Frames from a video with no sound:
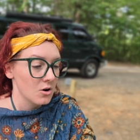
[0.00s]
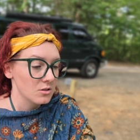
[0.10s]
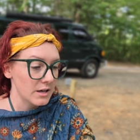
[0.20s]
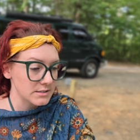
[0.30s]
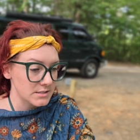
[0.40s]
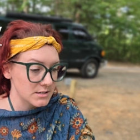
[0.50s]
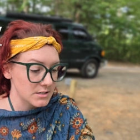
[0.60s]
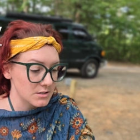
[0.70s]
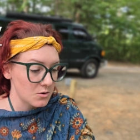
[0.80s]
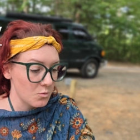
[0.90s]
Let's
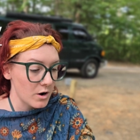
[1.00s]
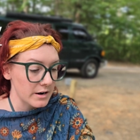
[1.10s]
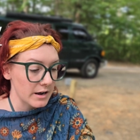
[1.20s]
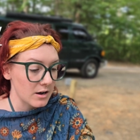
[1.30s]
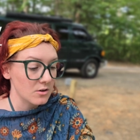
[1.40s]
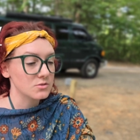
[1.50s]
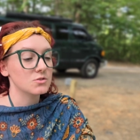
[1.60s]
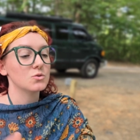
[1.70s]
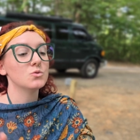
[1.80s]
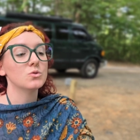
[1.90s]
see, what else?
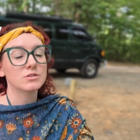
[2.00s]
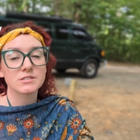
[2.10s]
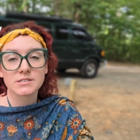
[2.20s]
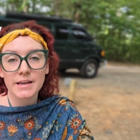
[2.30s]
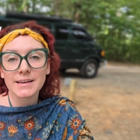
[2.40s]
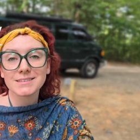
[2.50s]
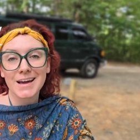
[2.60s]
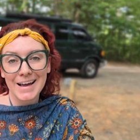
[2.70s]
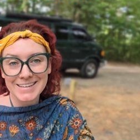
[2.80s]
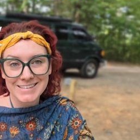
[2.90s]
Ooh, stay
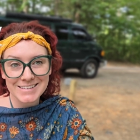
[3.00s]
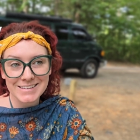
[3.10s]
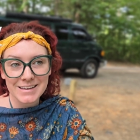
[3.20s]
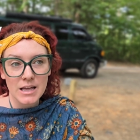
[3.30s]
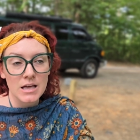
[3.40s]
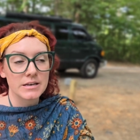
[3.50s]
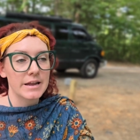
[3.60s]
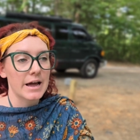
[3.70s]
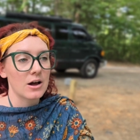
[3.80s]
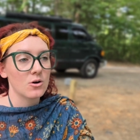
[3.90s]
tidy.
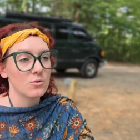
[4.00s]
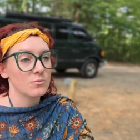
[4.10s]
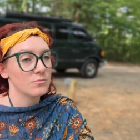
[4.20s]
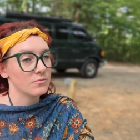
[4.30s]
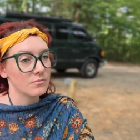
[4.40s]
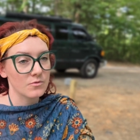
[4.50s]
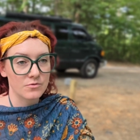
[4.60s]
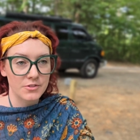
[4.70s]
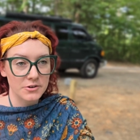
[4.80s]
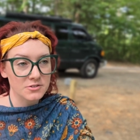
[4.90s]
Now,
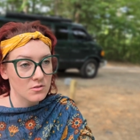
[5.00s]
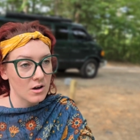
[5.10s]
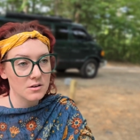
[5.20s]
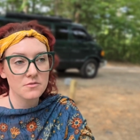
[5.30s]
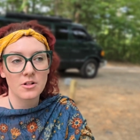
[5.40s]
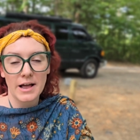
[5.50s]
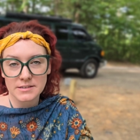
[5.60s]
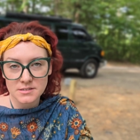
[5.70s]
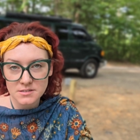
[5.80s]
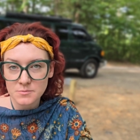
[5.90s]
there's a lot of
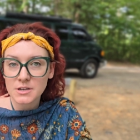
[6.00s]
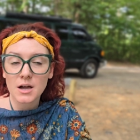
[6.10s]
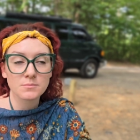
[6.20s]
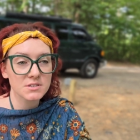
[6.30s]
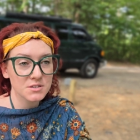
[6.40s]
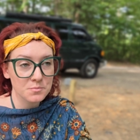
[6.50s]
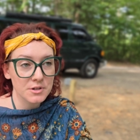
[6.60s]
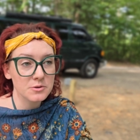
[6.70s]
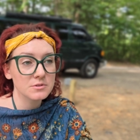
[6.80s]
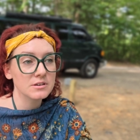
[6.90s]
classism that comes into
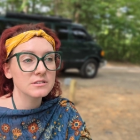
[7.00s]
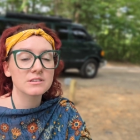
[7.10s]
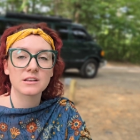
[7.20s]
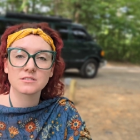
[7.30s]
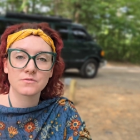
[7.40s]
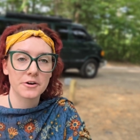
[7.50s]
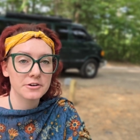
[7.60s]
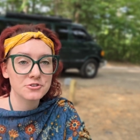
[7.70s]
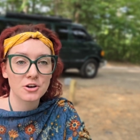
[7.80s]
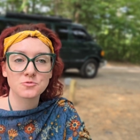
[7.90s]
play with this, and it's very
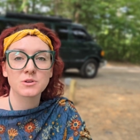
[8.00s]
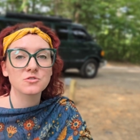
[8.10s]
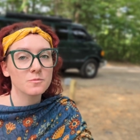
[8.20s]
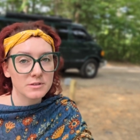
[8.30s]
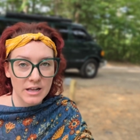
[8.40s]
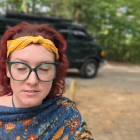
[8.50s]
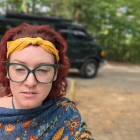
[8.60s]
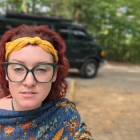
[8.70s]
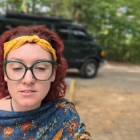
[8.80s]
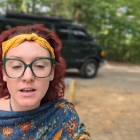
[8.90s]
judgmental, but that's the
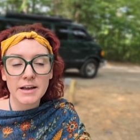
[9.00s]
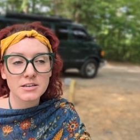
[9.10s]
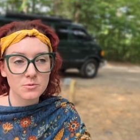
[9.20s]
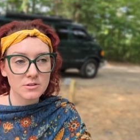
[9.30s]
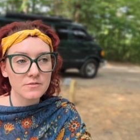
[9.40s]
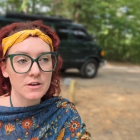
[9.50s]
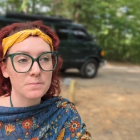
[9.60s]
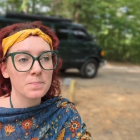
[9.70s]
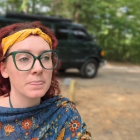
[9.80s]
society we live in.